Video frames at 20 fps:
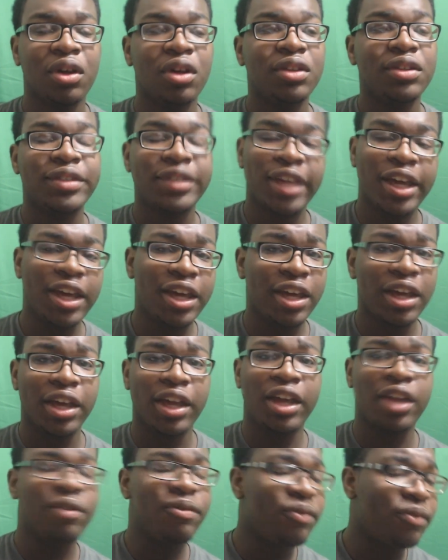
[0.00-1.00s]
Take
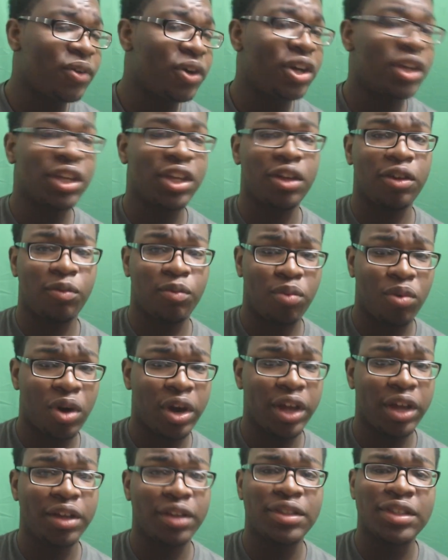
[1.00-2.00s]
a fucking
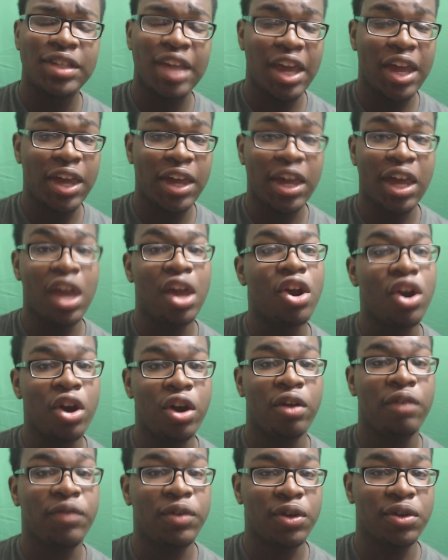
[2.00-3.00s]
break. Take care
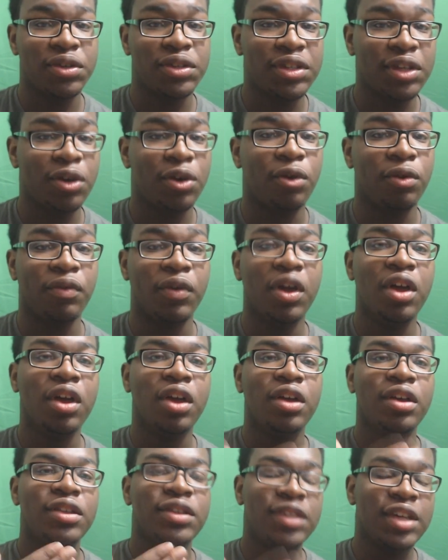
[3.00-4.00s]
of yourself.
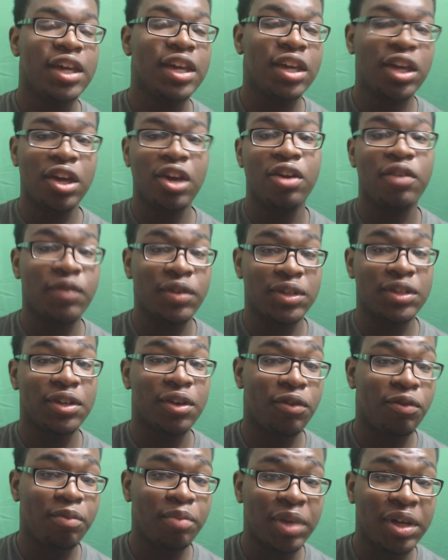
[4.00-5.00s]
Take care of
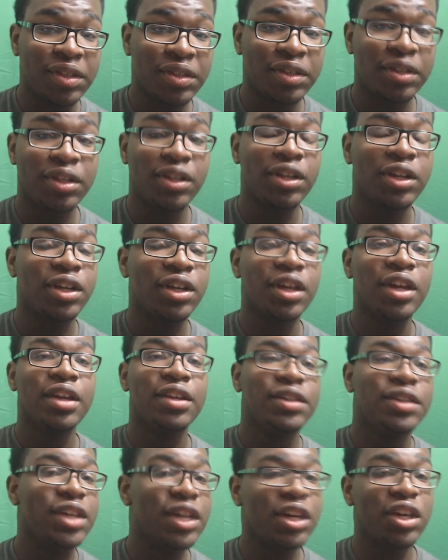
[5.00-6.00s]
yourself mentally,
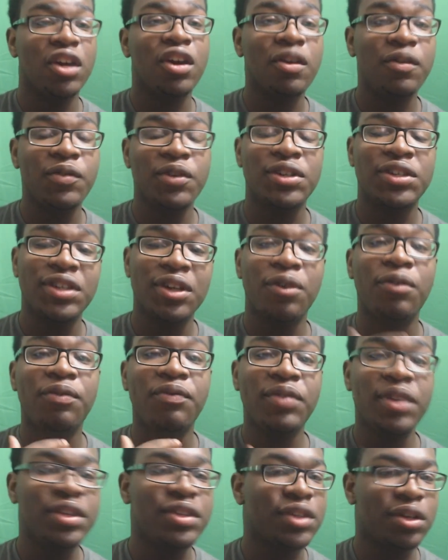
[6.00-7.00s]
take care of yourself
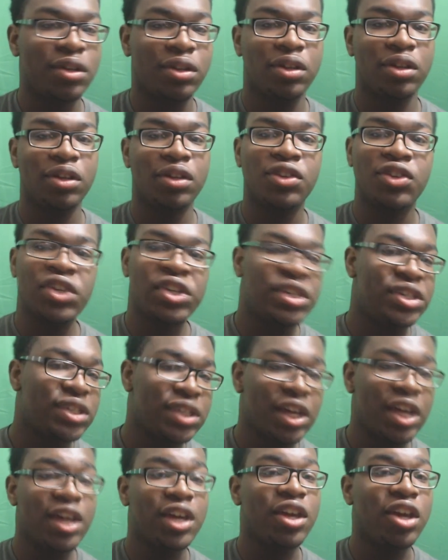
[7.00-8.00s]
physically. Just
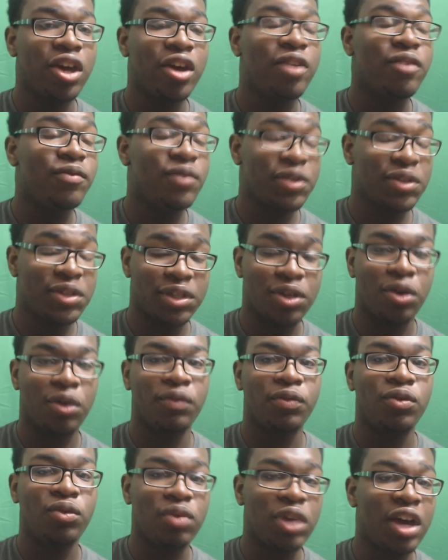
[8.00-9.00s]
take care of yourself.
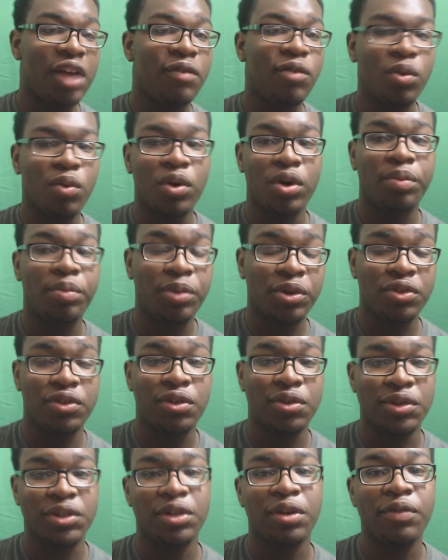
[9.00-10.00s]
You never want to put
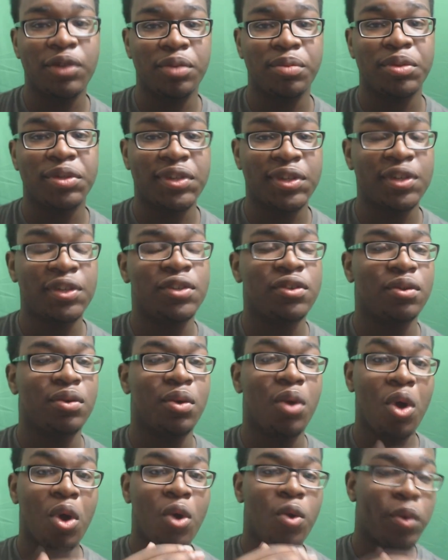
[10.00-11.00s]
yourself in a position
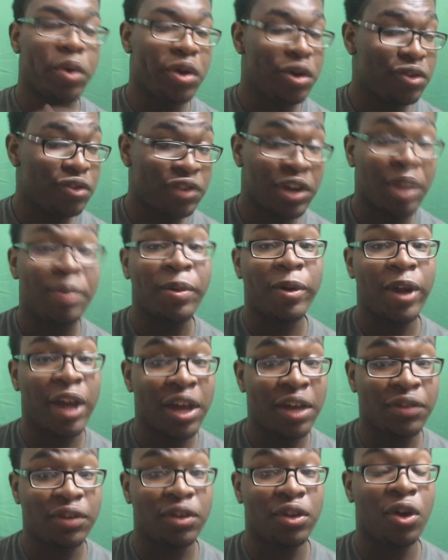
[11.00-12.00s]
where you're
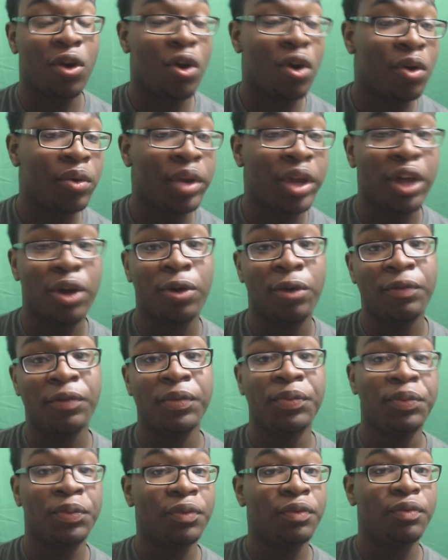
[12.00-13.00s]
jeopardizing your own health
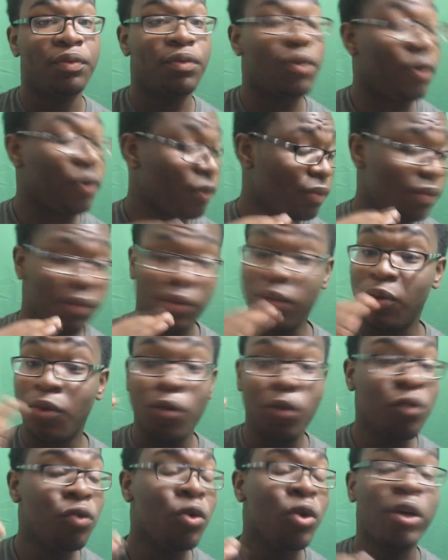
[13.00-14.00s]
for
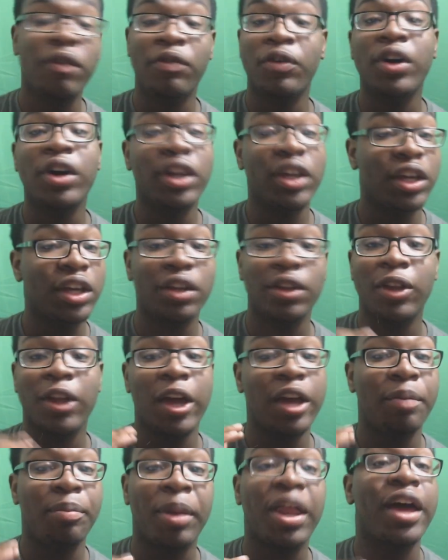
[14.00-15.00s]
for a fucking
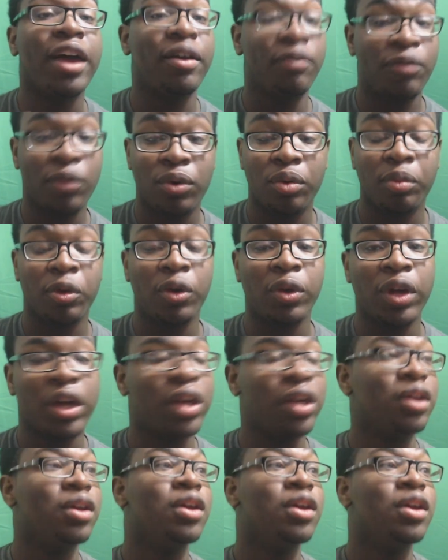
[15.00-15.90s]
like platform, okay?